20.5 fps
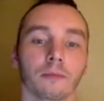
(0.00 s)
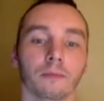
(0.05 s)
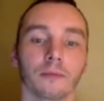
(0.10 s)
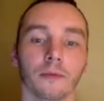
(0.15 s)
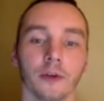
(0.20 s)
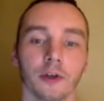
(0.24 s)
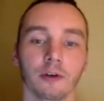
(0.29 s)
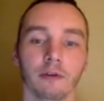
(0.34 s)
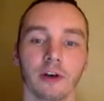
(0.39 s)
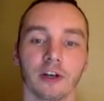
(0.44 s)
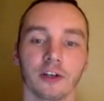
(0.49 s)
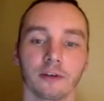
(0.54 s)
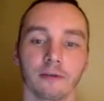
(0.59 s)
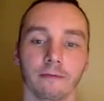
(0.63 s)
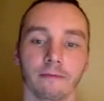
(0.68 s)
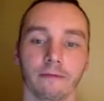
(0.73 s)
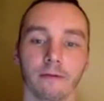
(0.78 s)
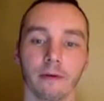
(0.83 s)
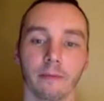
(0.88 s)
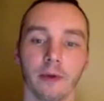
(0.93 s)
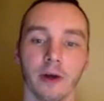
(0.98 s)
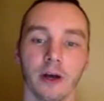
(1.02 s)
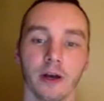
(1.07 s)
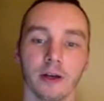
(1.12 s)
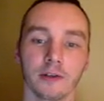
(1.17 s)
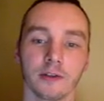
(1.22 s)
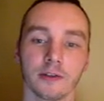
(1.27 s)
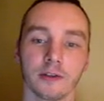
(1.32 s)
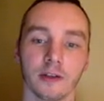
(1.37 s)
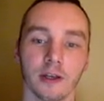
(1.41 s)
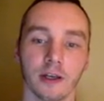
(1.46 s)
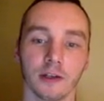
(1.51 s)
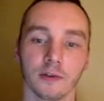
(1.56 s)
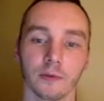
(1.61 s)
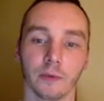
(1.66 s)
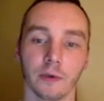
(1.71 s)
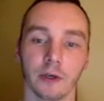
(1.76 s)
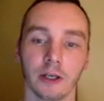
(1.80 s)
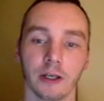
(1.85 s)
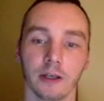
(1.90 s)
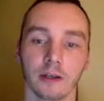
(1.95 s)
The direction from us, x and
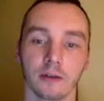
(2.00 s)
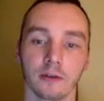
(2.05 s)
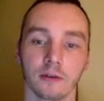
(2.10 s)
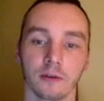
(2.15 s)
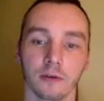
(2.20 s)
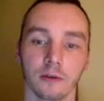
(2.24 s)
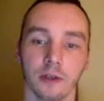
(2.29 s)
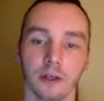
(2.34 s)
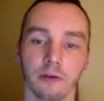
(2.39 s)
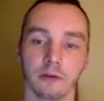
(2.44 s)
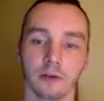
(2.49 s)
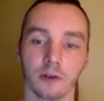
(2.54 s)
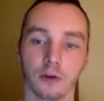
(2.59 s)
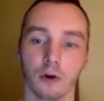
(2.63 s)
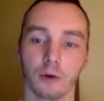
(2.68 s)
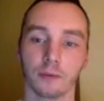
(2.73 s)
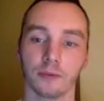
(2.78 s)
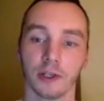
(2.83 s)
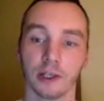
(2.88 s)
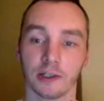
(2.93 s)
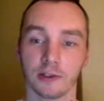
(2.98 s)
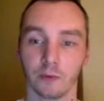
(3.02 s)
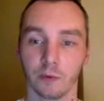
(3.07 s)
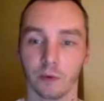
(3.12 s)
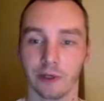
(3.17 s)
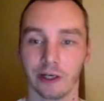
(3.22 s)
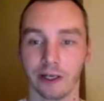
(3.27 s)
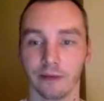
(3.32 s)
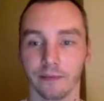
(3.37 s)
y, to the nearest globs, x and y.